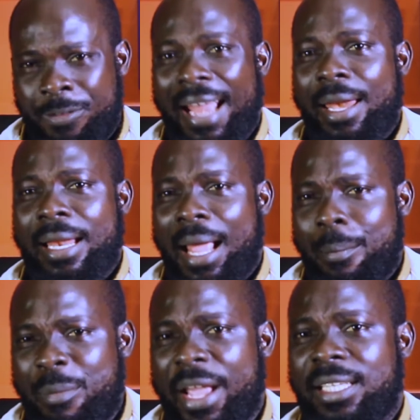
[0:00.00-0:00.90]
find
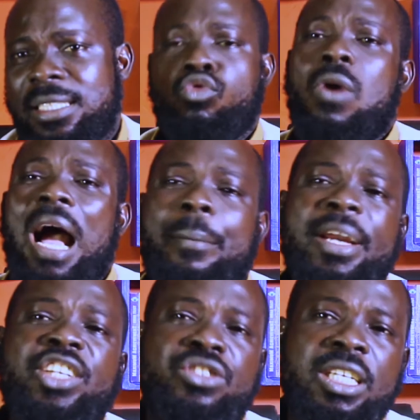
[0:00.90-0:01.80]
means to
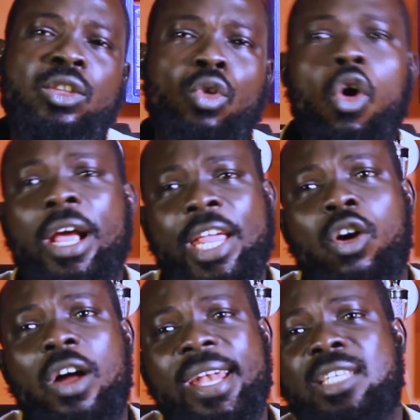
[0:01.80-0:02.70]
treat or
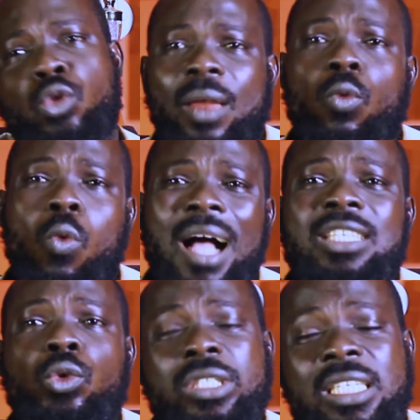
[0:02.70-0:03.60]
cure this. And
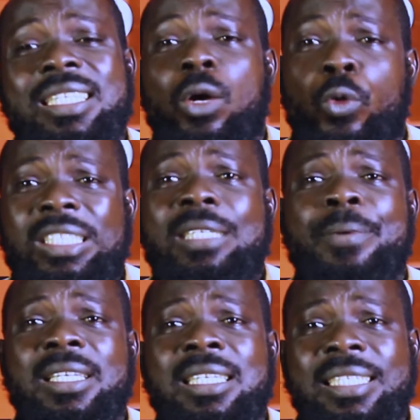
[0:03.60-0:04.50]
once you treat the
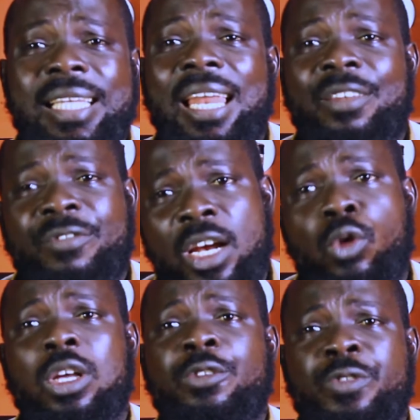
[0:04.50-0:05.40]
constipation, then
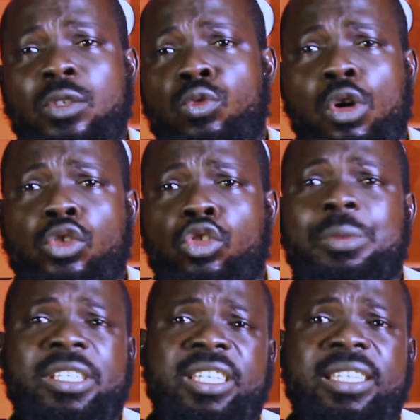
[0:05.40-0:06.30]
varicose veins will also
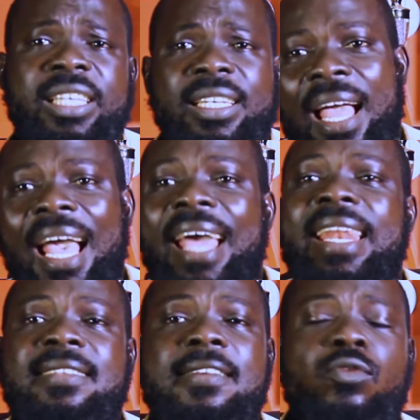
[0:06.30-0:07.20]
be treated. And
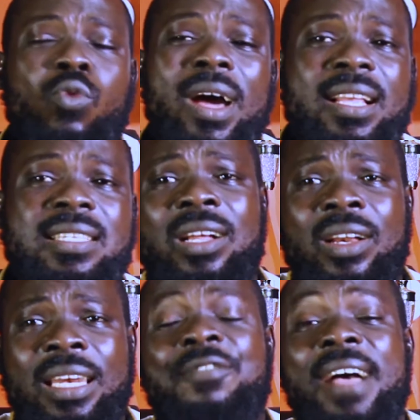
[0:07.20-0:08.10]
the 6th one is
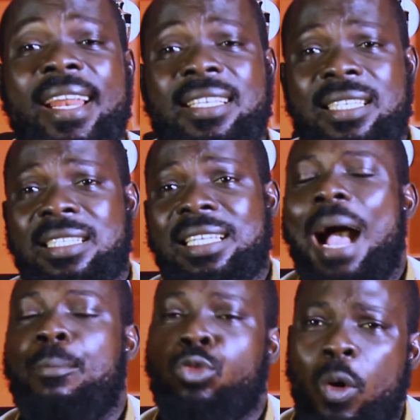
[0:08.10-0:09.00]
liver disease.
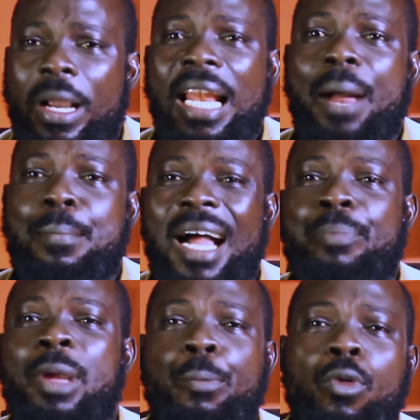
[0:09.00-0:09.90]
I'm talking
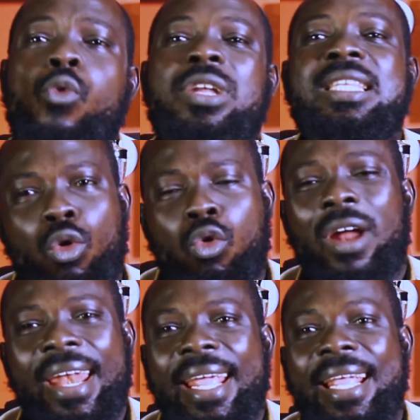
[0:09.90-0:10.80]
about people with
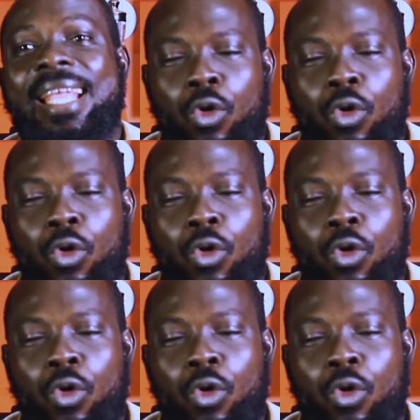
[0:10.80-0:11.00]
chronic